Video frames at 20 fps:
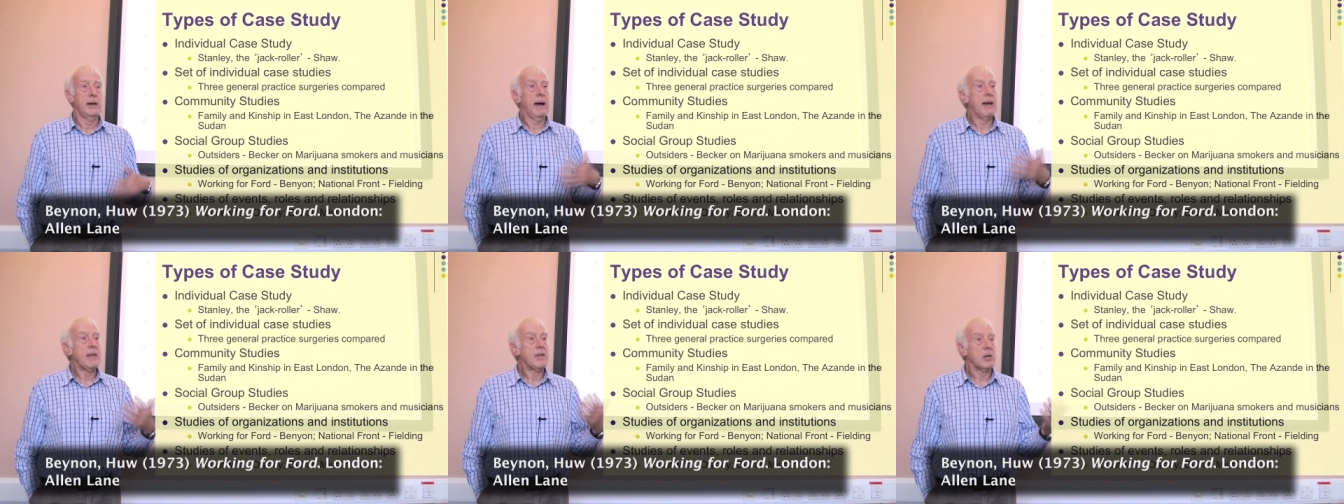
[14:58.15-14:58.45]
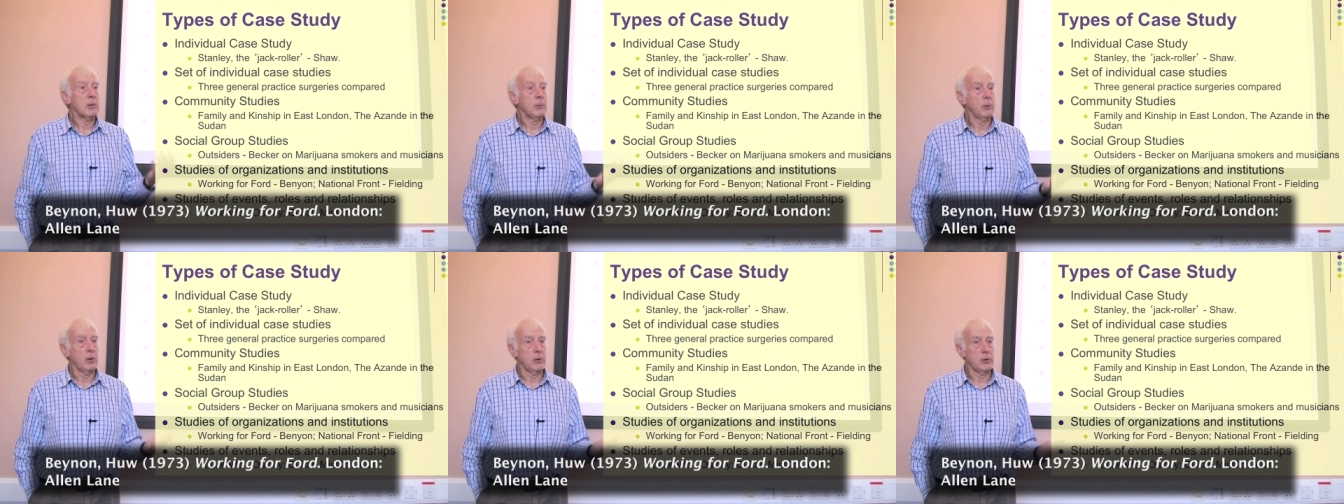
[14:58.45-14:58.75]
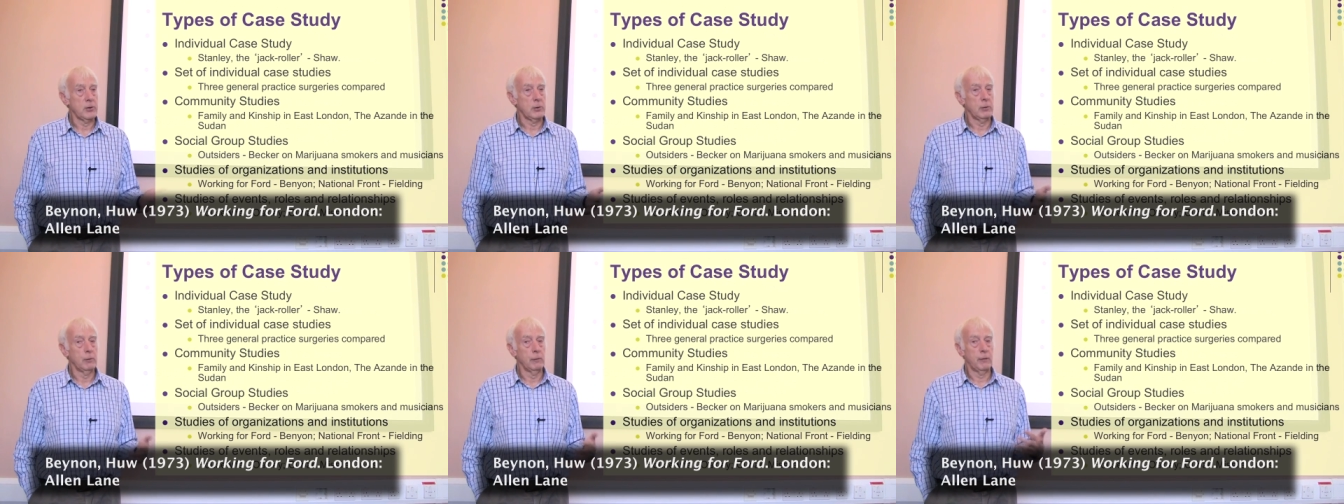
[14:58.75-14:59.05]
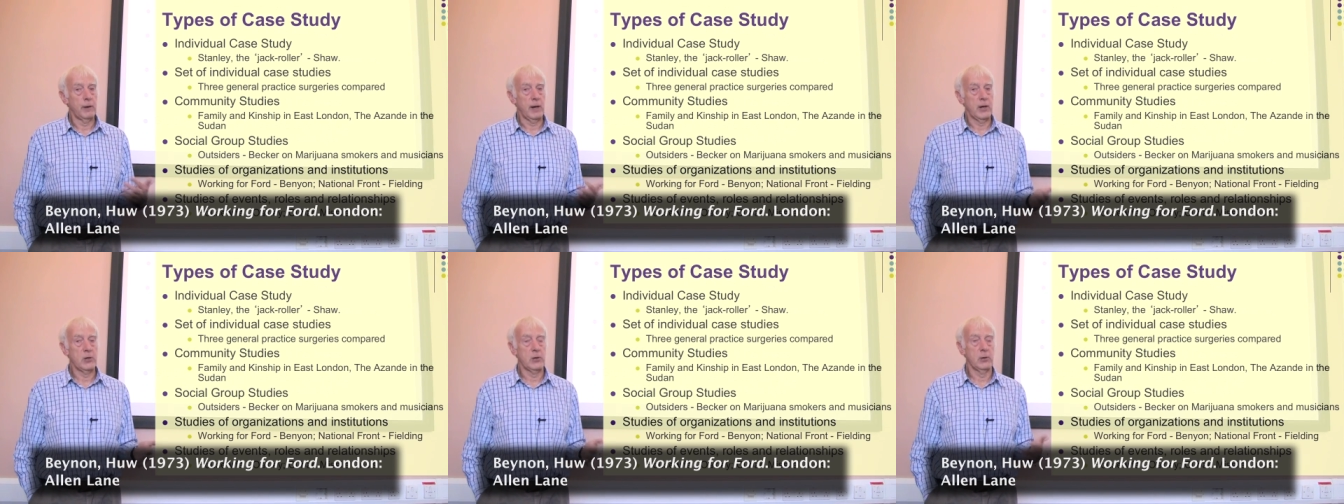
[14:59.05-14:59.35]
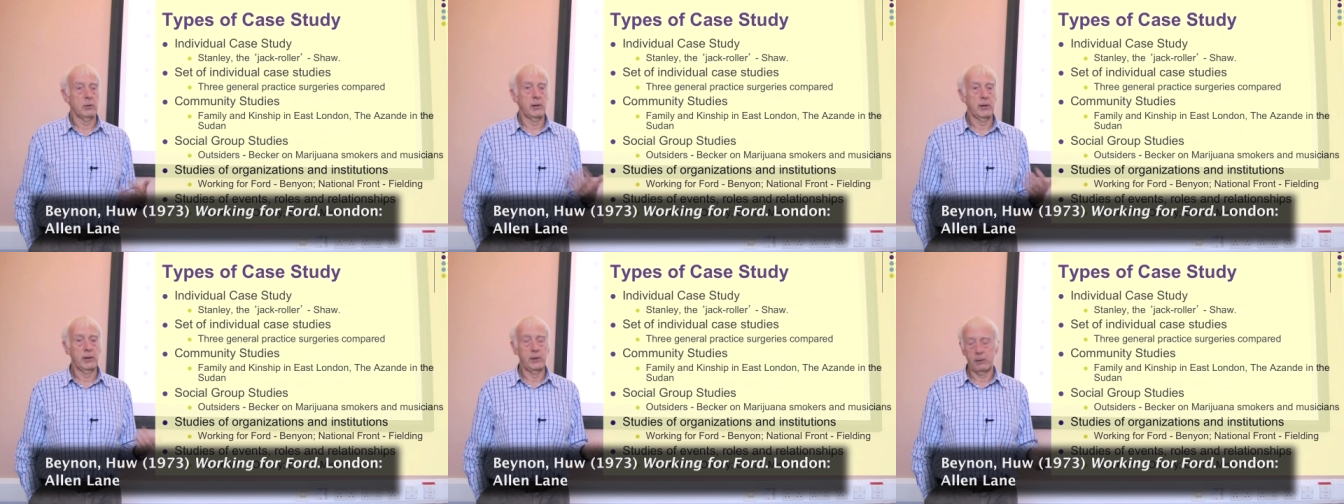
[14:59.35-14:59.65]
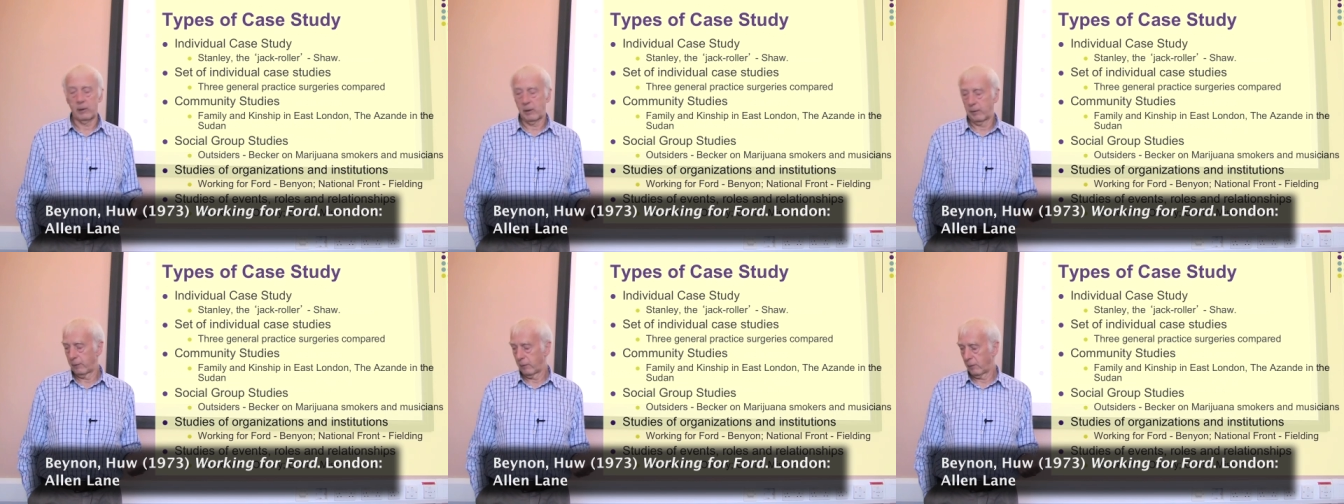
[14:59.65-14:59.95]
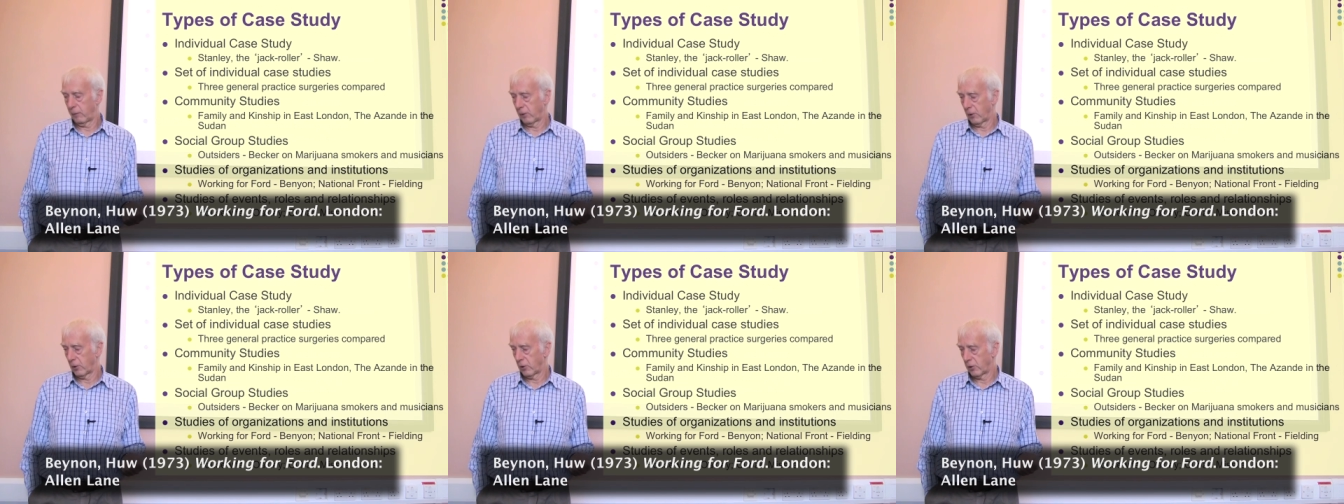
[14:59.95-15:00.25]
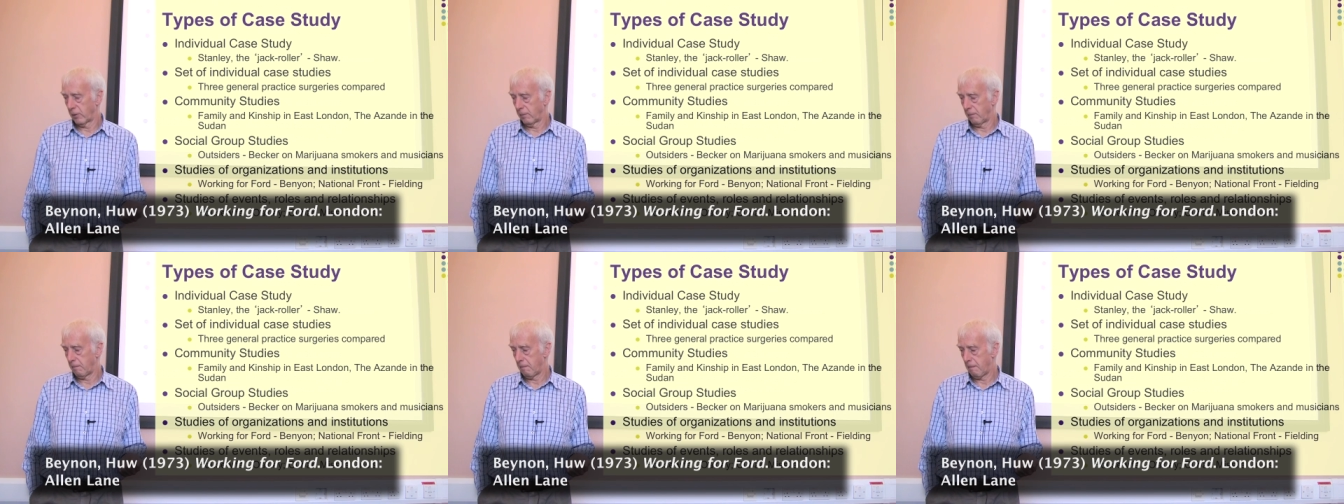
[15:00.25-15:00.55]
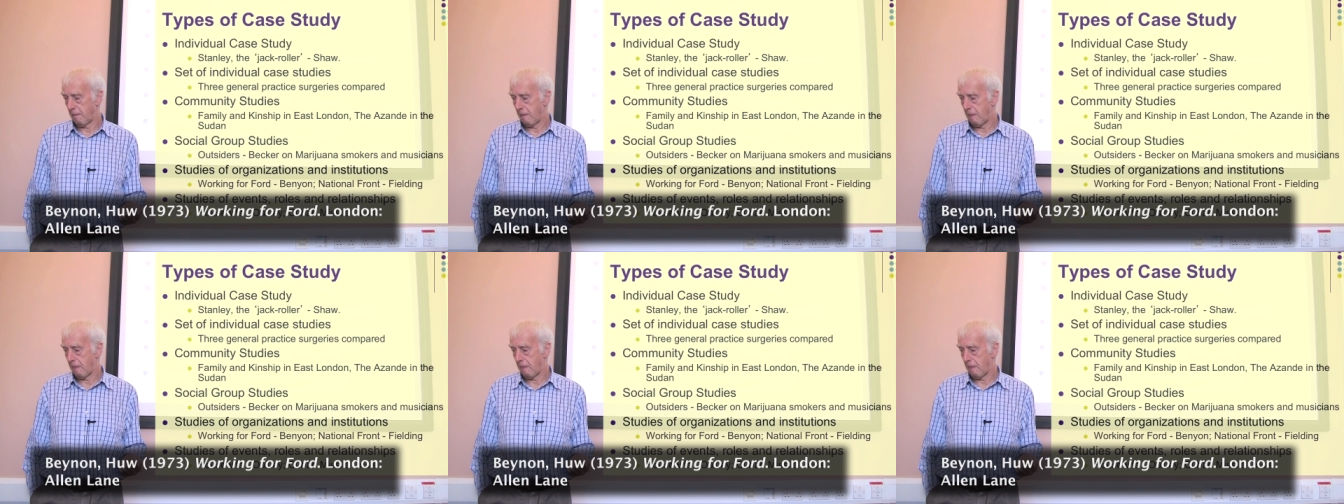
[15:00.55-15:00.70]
anthropological fashion, ethnographic fashion.